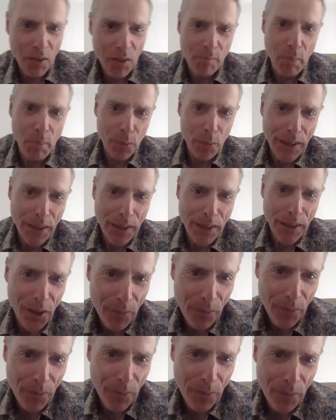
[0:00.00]

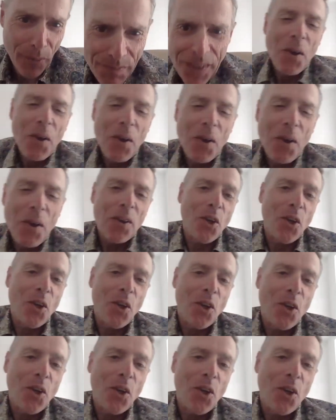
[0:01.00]
Birmingham.
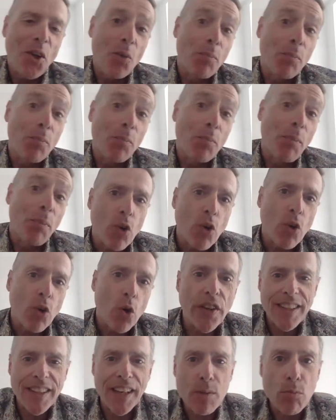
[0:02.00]
Now, Birmingham, of
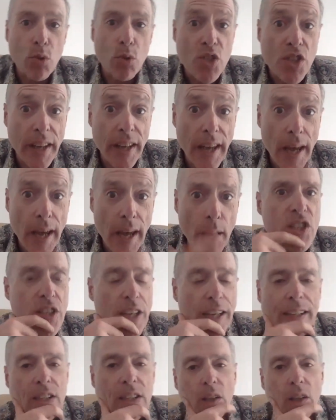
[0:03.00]
course, at that time was
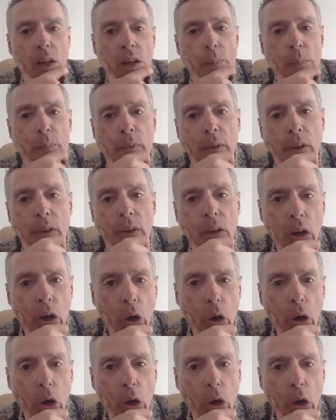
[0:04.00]
the epicentre
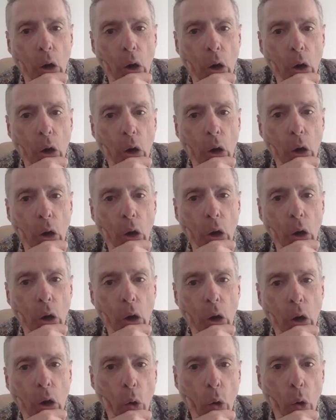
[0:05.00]
of
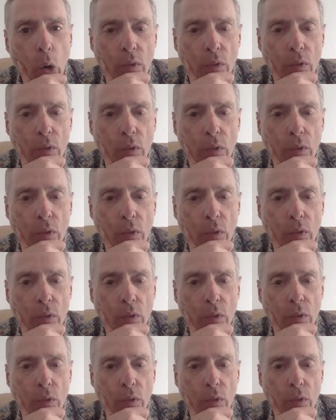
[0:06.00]
the
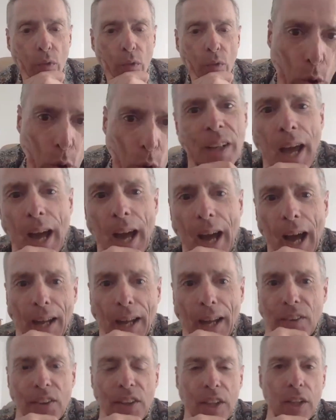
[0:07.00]
Industrial
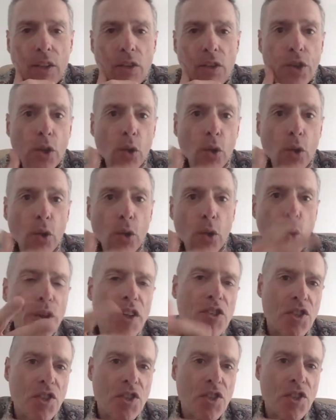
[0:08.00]
Revolution.
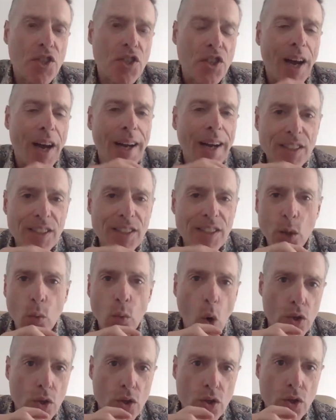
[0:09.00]
And the Lunar
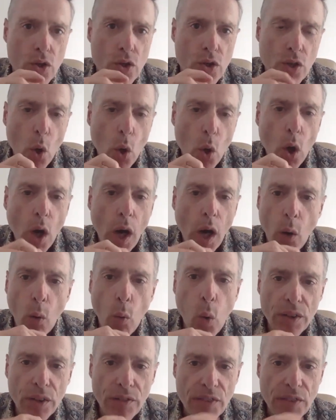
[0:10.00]
Society
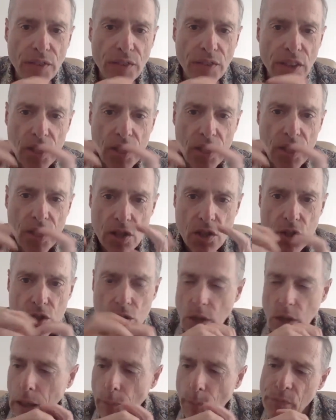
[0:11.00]
was
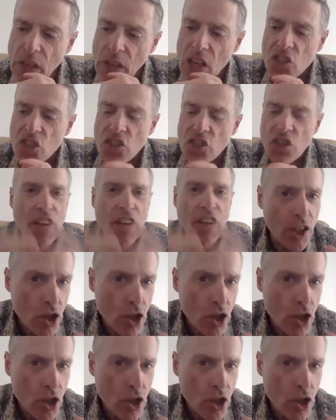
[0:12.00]
one of these